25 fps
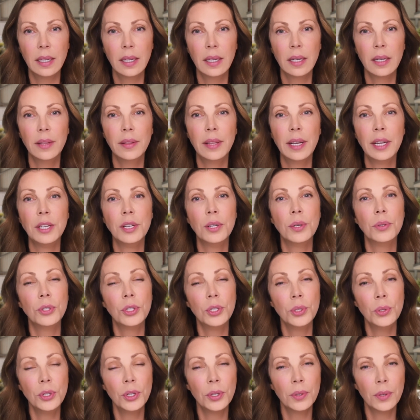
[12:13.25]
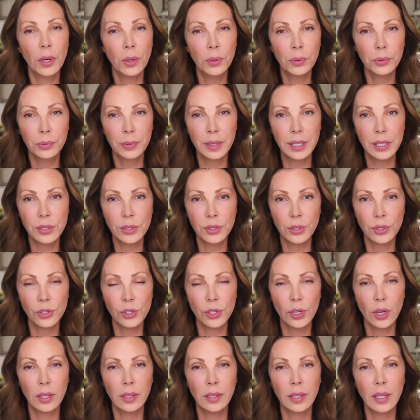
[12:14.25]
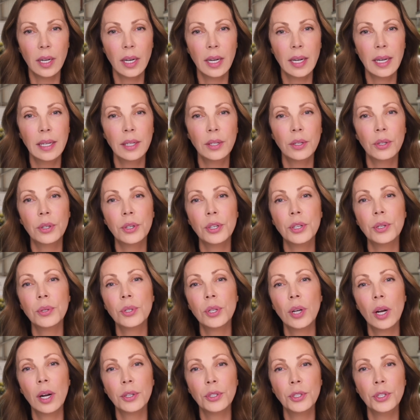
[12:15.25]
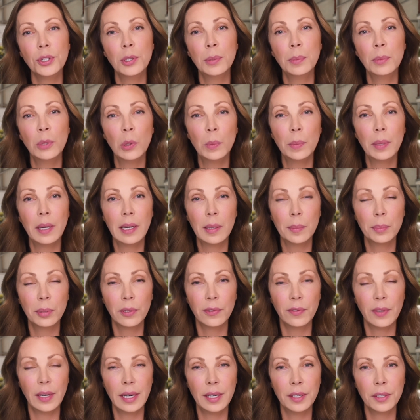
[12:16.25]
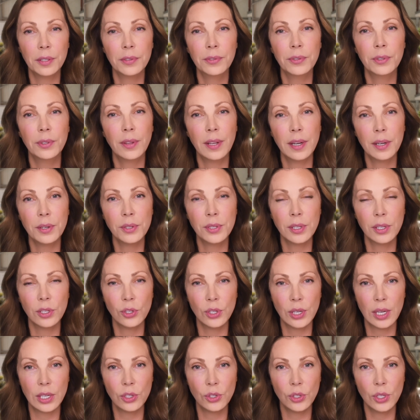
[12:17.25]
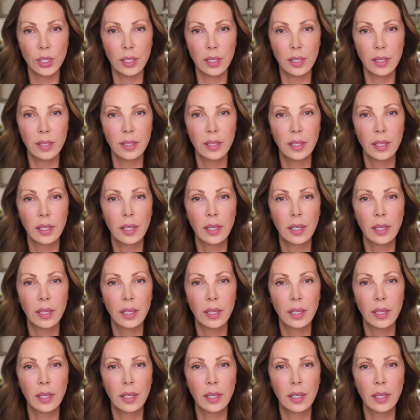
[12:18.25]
that you do your own research online or you talk to your mobile provider for their suggestions.